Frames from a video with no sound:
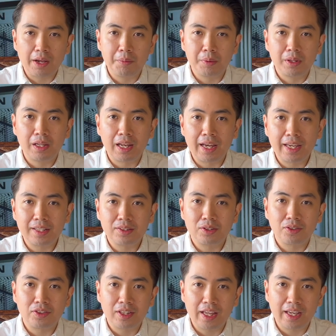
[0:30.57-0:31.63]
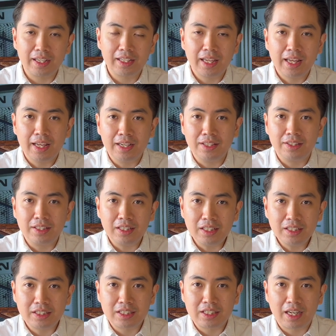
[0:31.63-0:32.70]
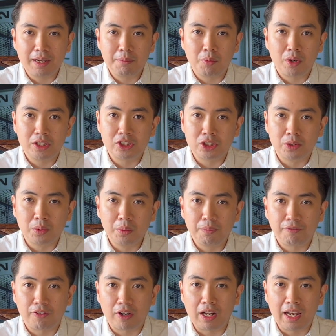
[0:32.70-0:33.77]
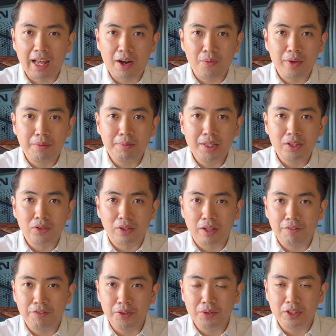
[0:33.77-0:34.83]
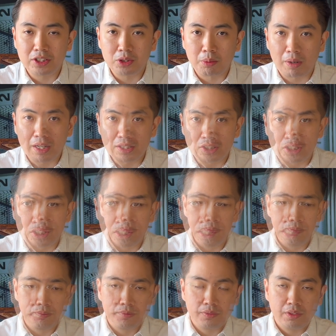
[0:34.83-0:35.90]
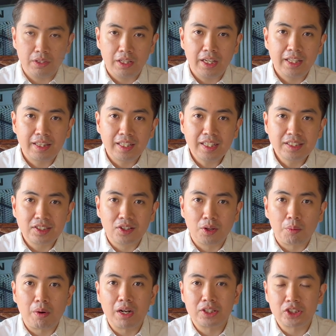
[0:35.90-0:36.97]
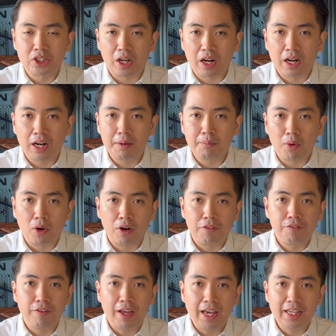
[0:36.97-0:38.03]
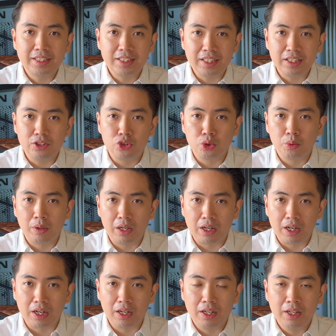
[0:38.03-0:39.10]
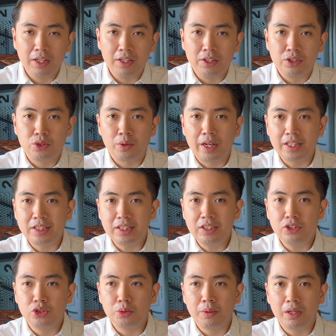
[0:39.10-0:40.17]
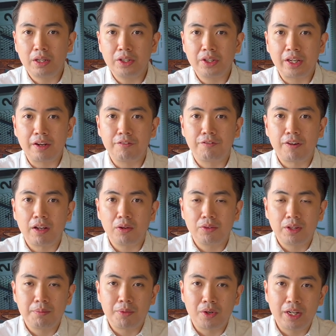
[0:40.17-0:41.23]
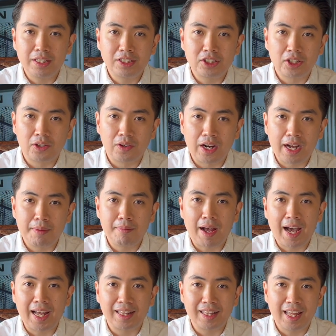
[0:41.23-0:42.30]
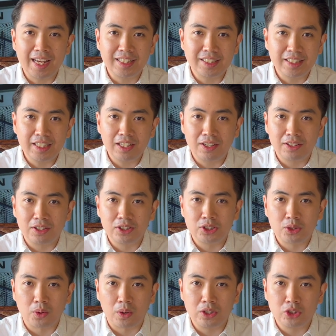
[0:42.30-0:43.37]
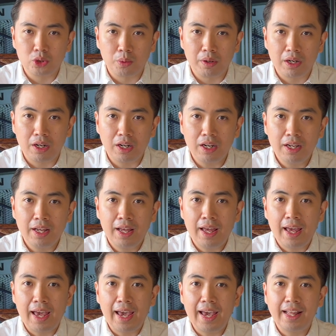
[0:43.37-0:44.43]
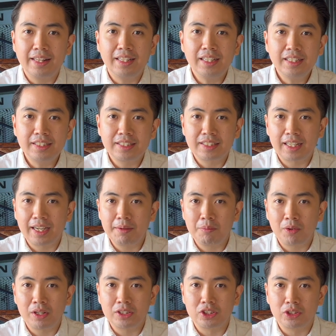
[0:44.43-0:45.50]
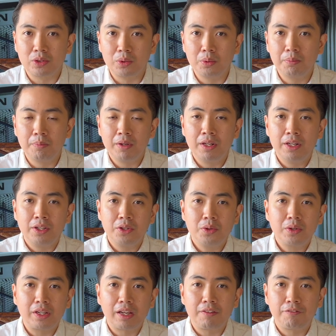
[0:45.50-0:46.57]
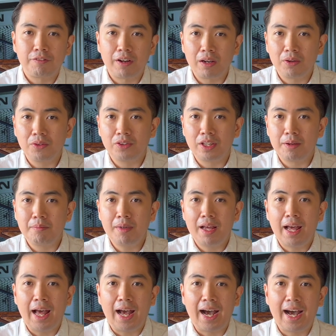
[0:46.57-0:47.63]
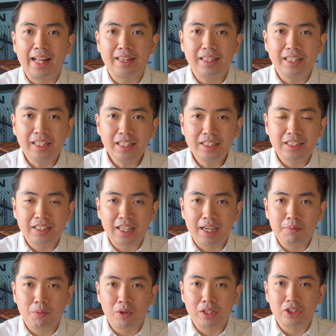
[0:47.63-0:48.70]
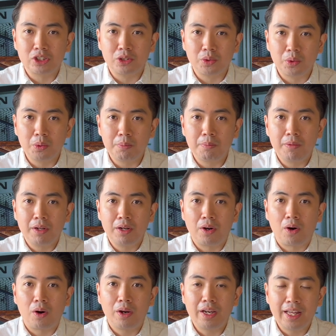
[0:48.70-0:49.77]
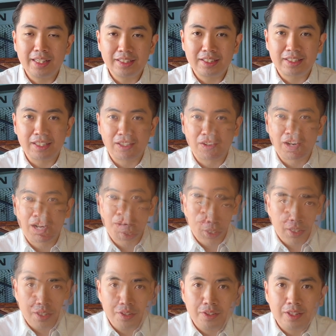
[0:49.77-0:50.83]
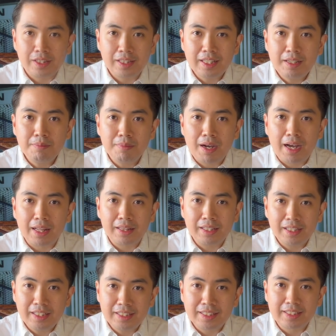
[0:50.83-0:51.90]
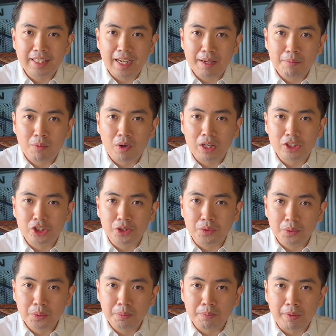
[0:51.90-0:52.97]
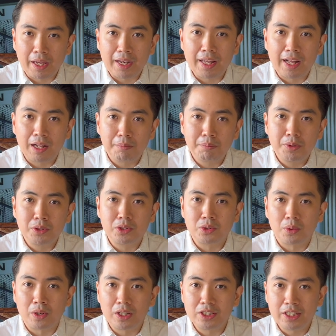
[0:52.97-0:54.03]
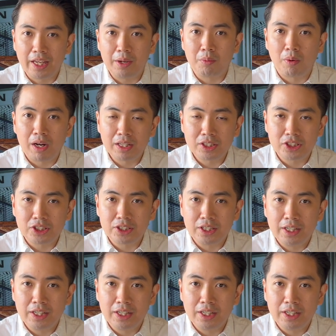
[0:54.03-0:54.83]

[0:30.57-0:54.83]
would like to thank the Eastime Watch Group for allowing me to review this watch. It is the watch arm of SE Jeweler. So SE Jeweler, you can follow them on Instagram at SE_Jeweler, and Eastime Watch Group, you can follow them at Eastime Watch Group on Instagram. The team at Eastime Watch Group can help you source a watch,